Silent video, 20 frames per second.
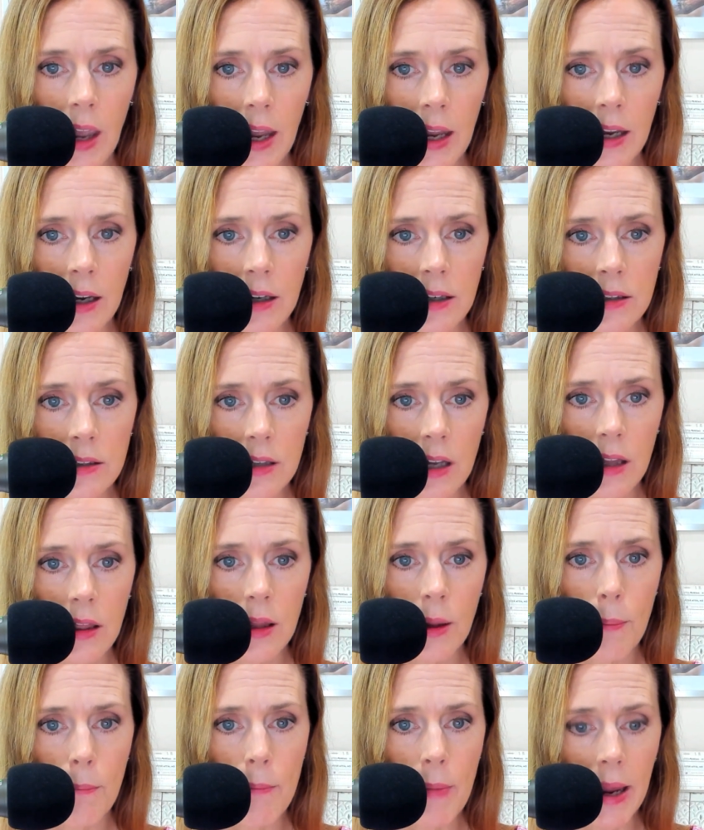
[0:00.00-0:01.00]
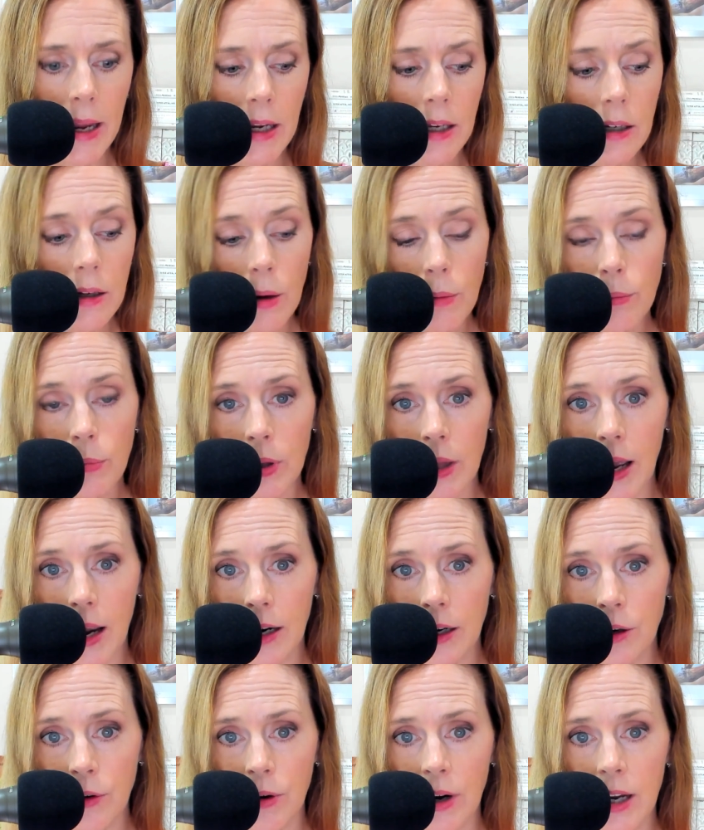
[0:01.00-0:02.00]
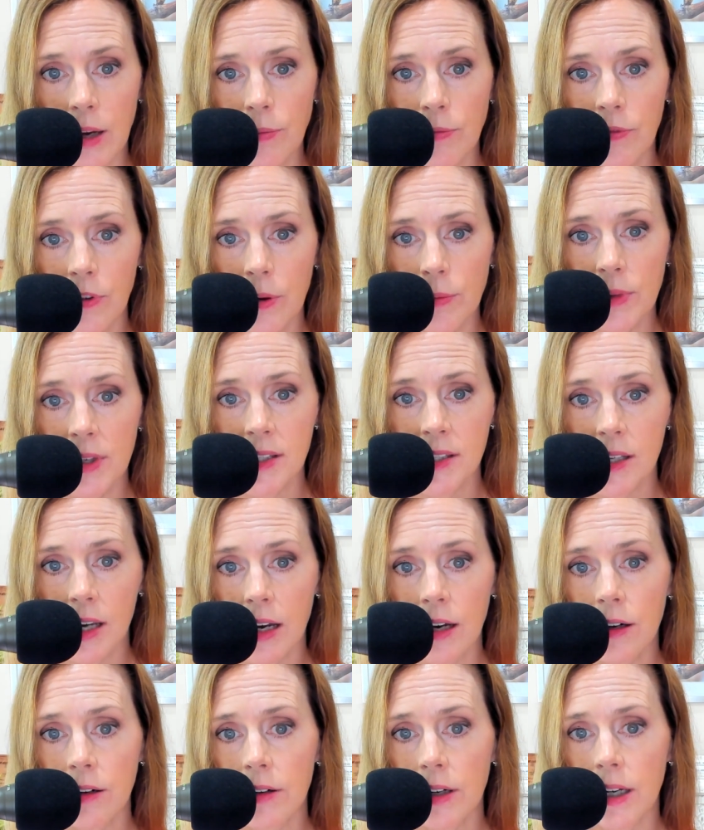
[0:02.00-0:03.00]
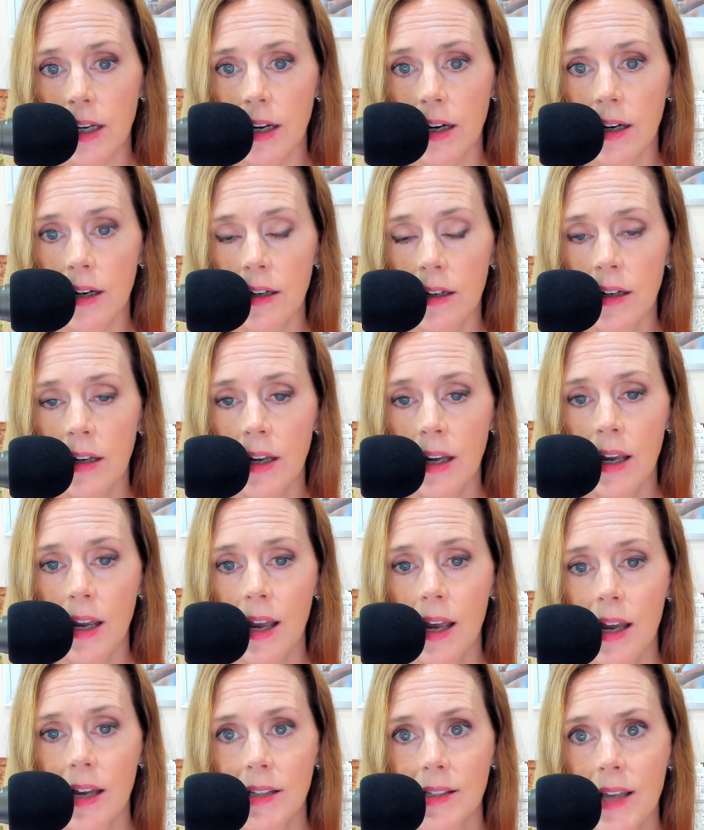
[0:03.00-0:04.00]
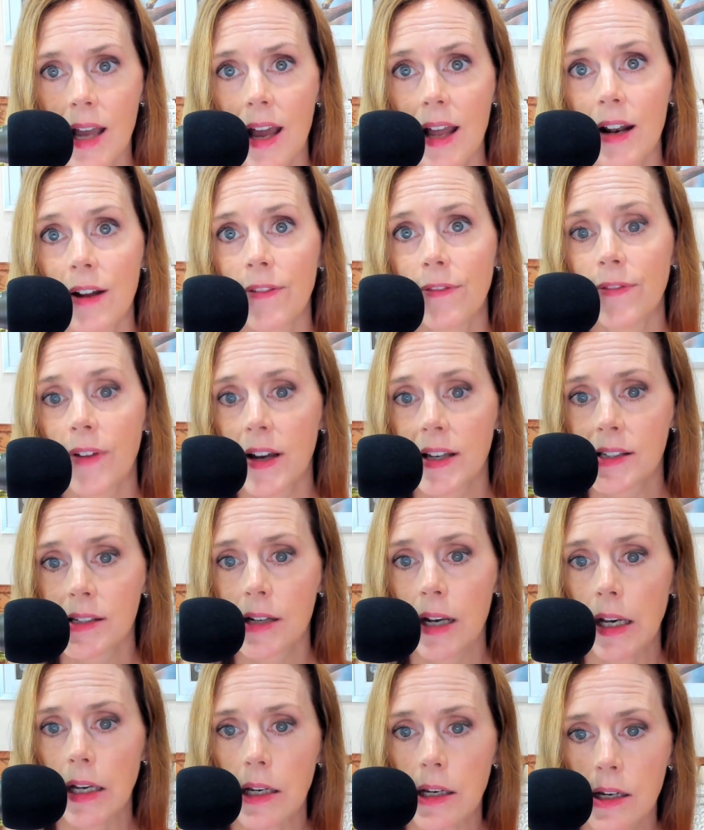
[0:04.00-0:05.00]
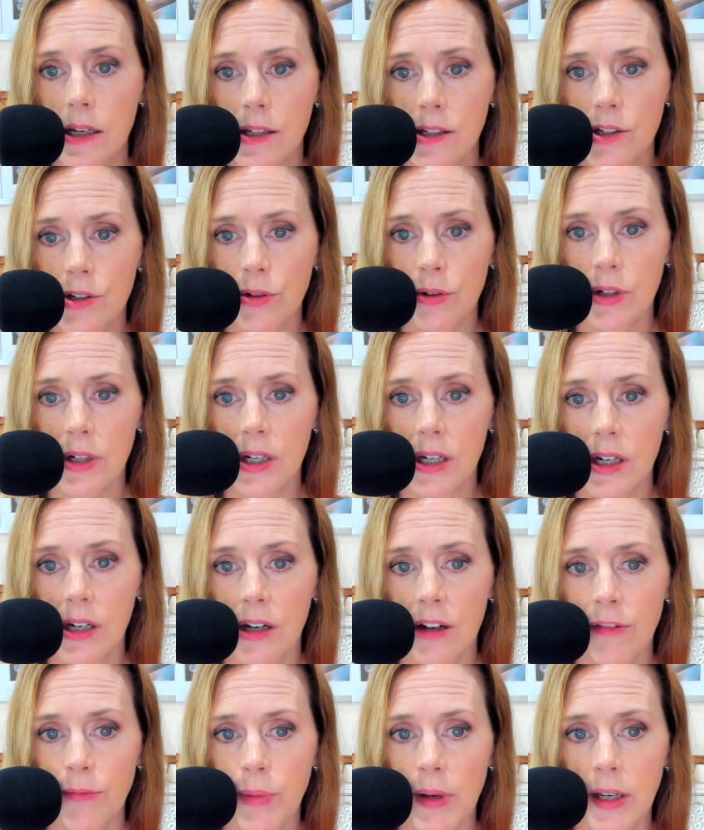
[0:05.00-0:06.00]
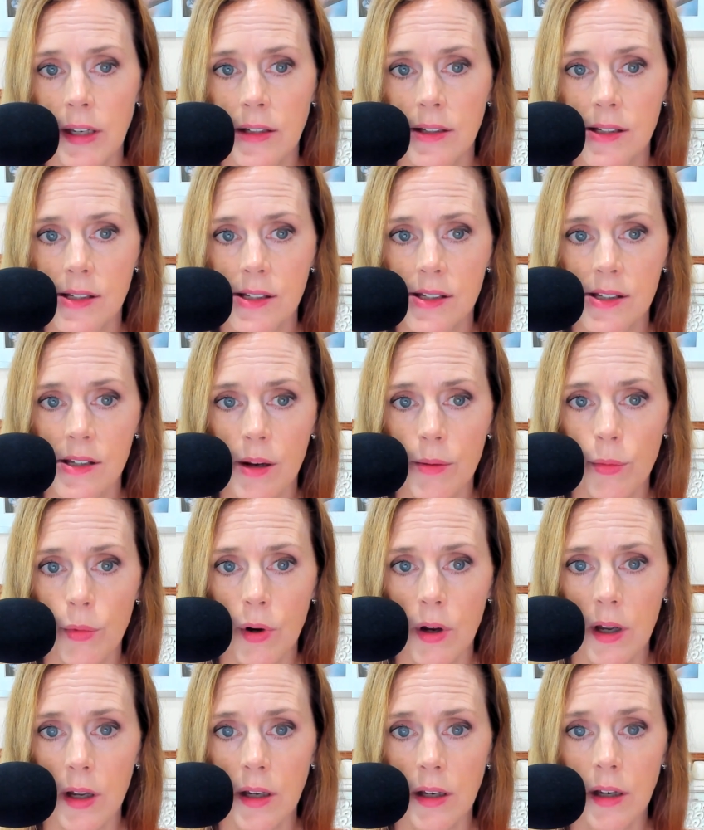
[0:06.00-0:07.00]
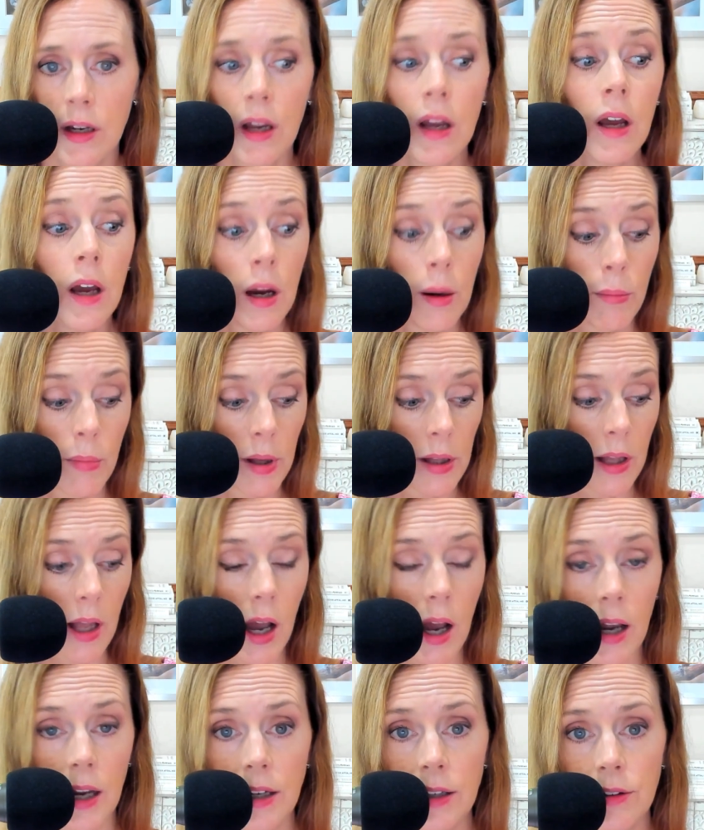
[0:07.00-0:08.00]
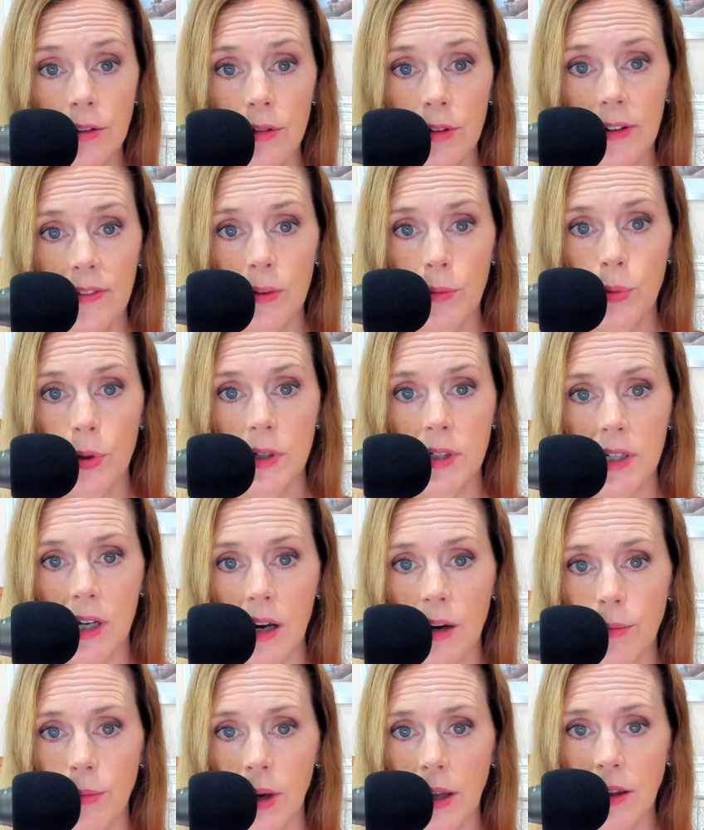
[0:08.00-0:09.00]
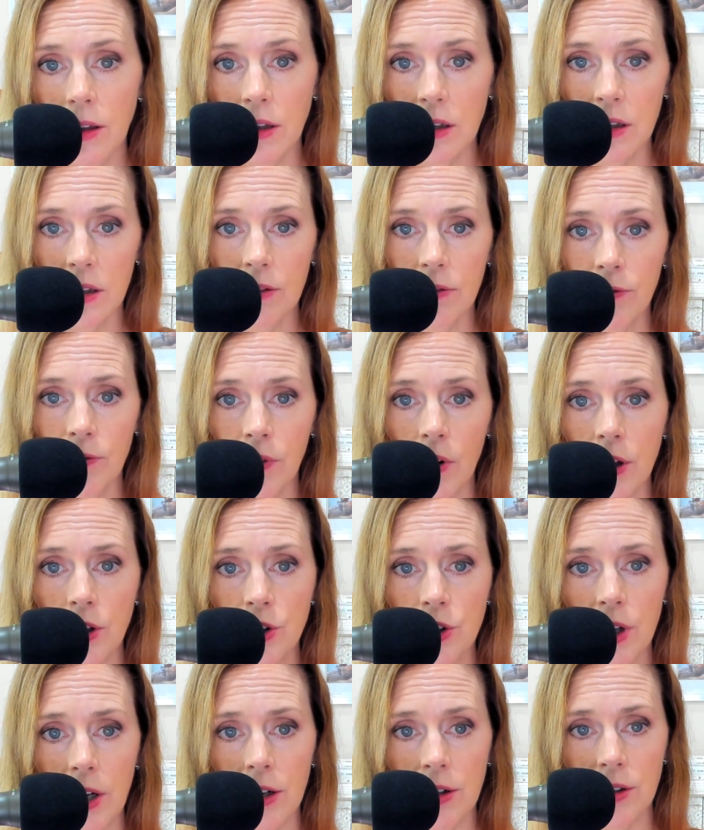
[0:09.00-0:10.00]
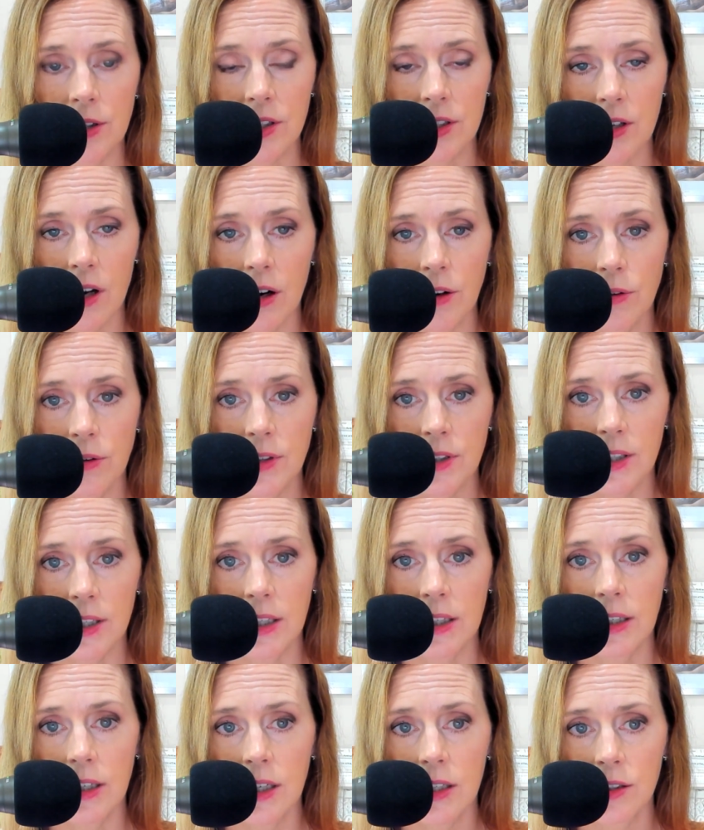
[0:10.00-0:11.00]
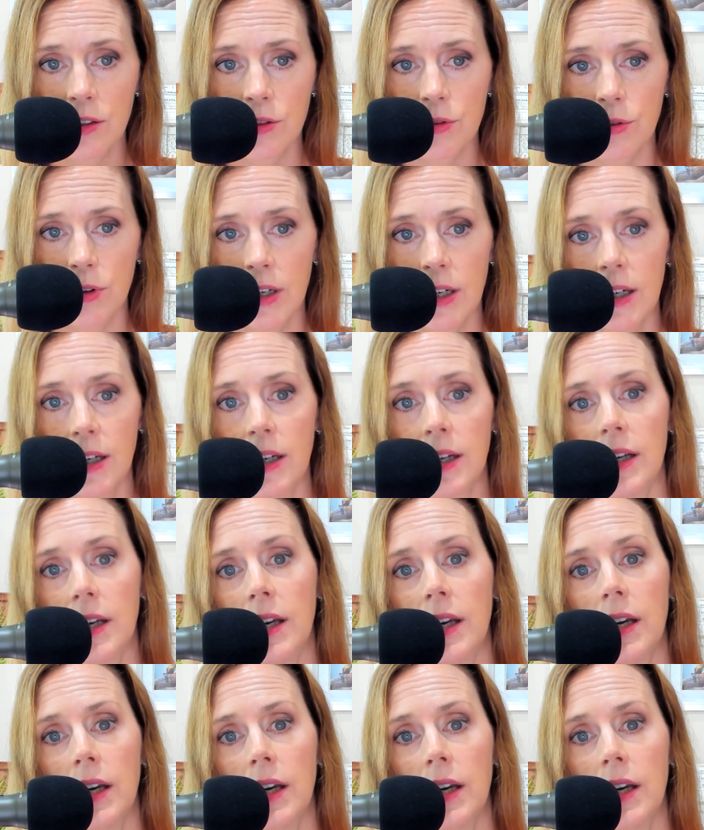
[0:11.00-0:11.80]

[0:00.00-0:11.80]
And the main black grape from this area has had a fascinating history of being somewhat maligned or even put down by the French aristocracy in history.